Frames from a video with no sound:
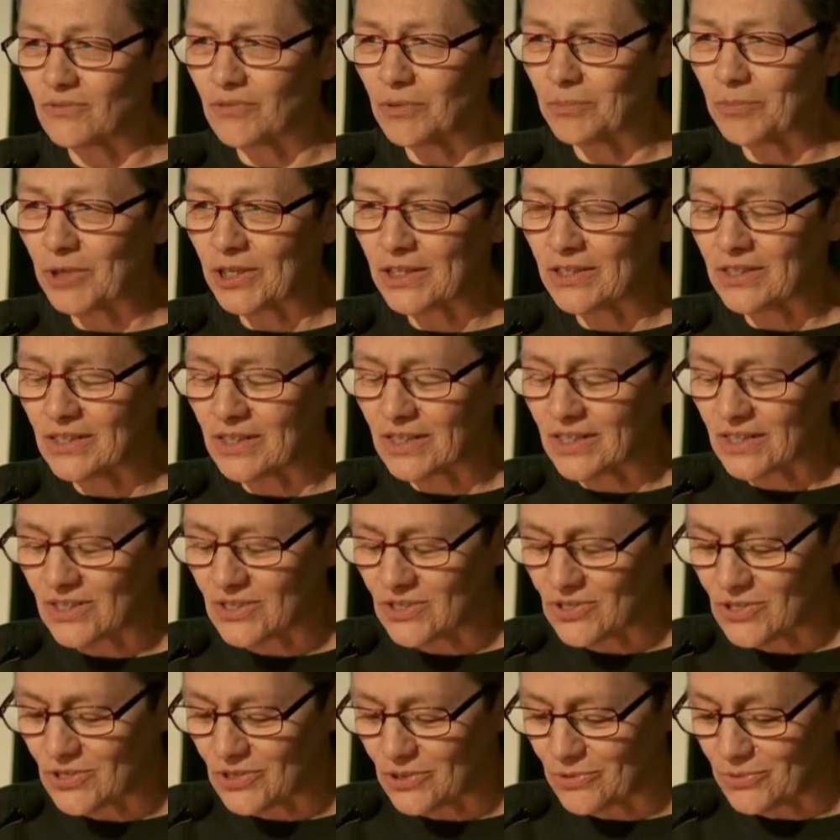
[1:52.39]
reminded us
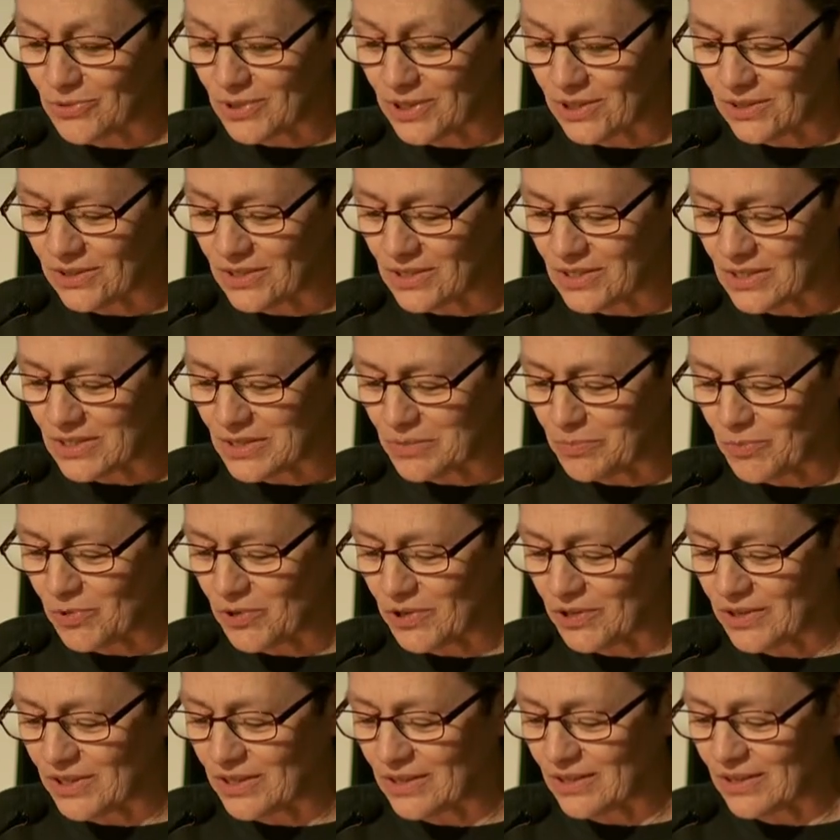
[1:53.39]
so well this
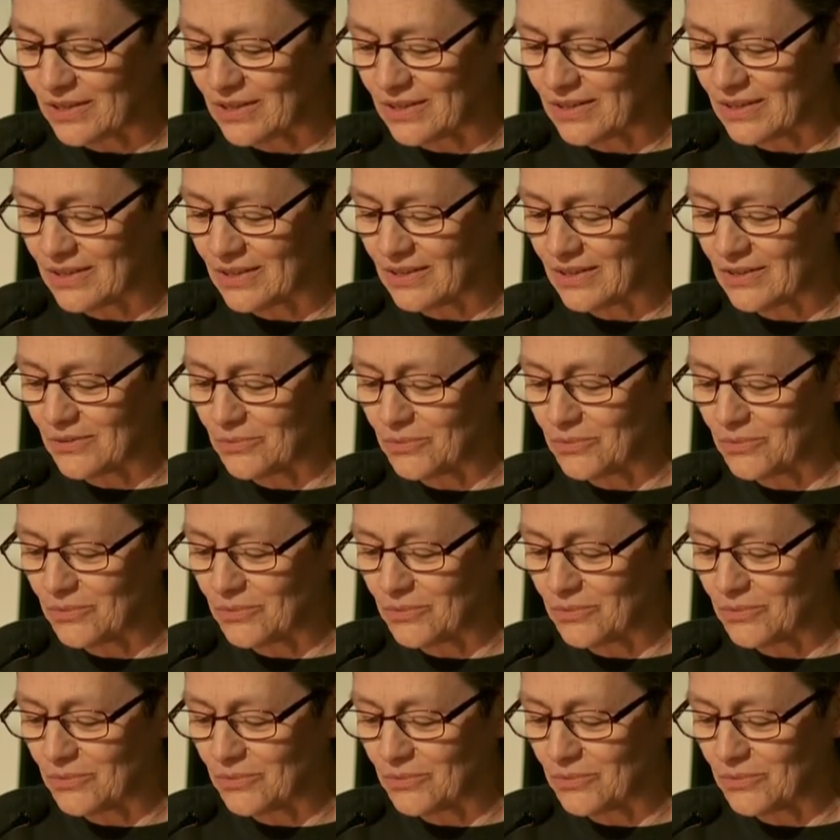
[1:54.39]
morning,